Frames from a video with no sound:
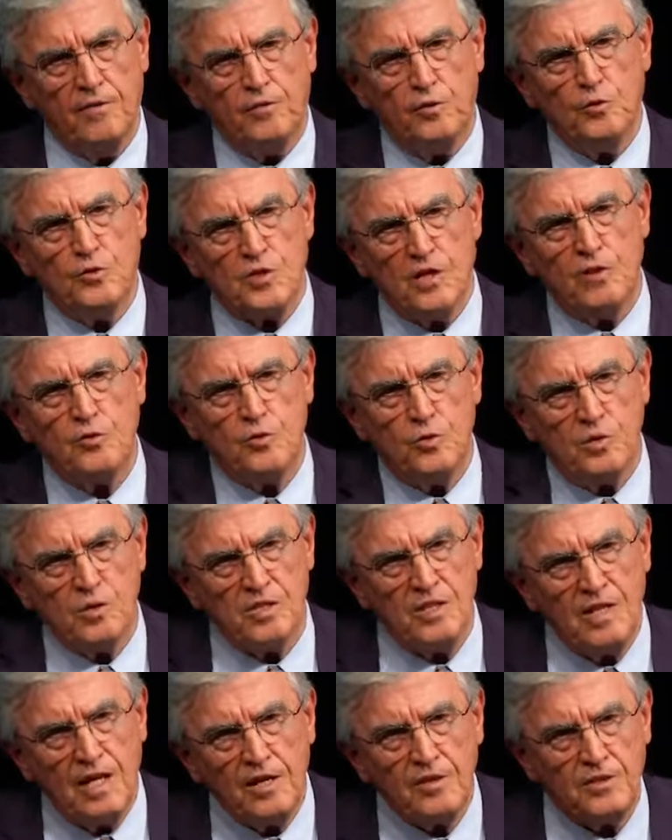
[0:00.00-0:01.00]
a few
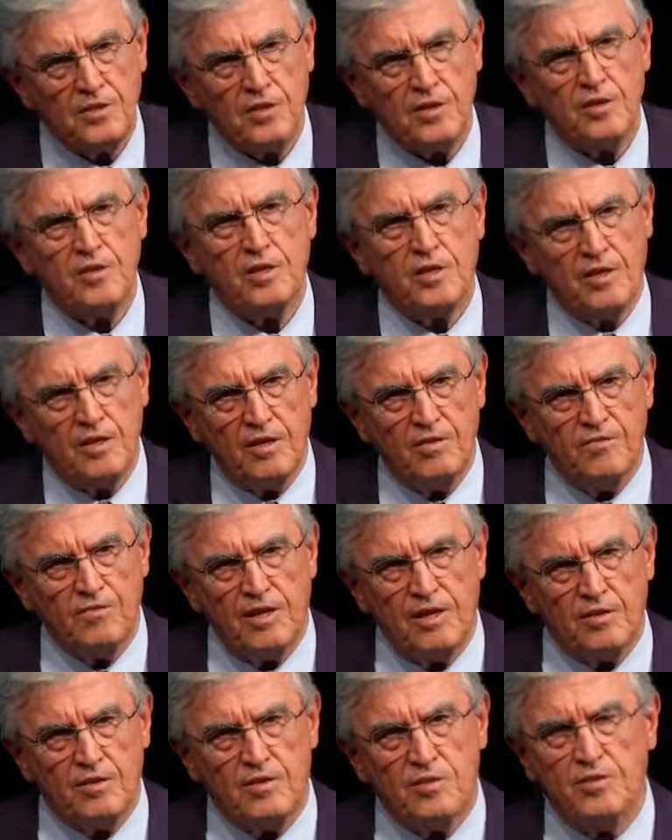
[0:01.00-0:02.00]
centuries later than the
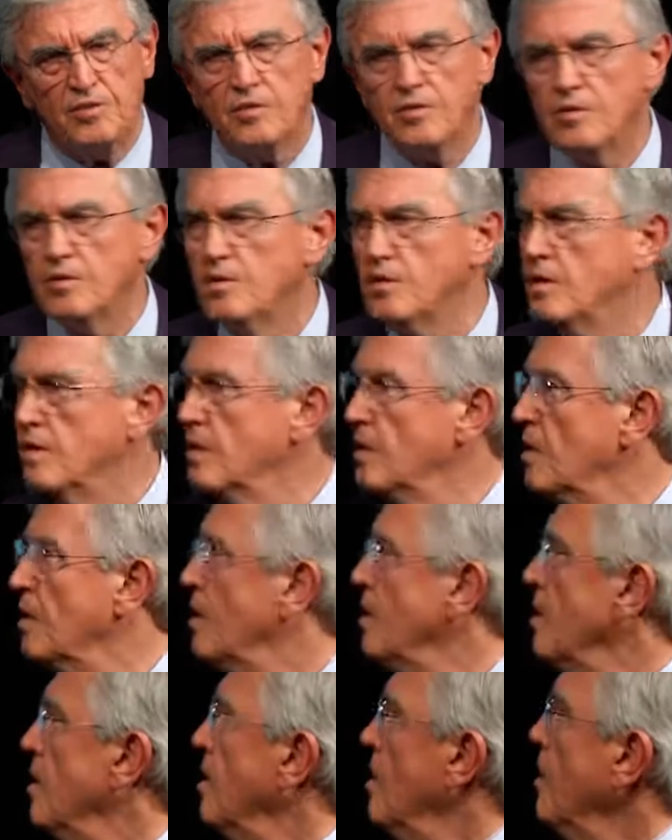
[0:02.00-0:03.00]
event.
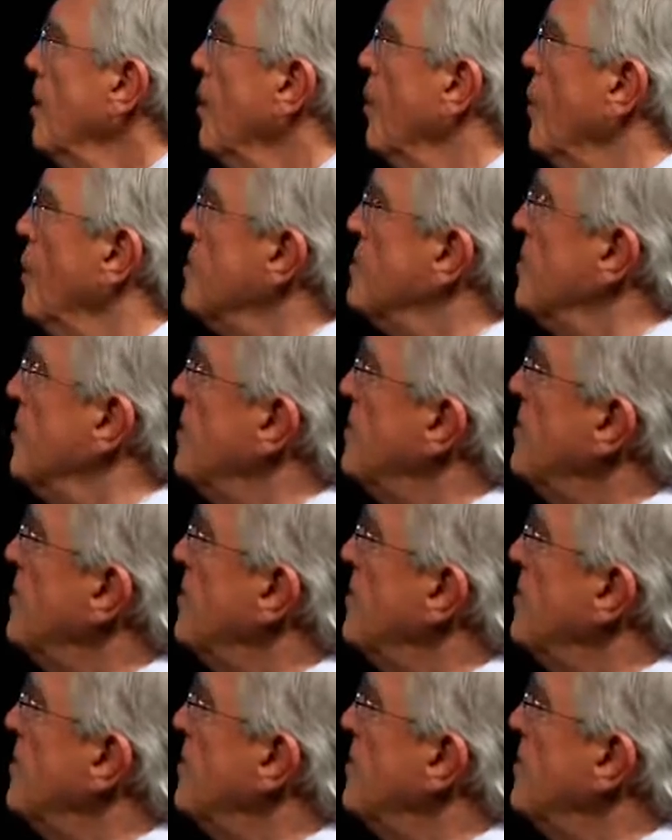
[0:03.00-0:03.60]
Whereas the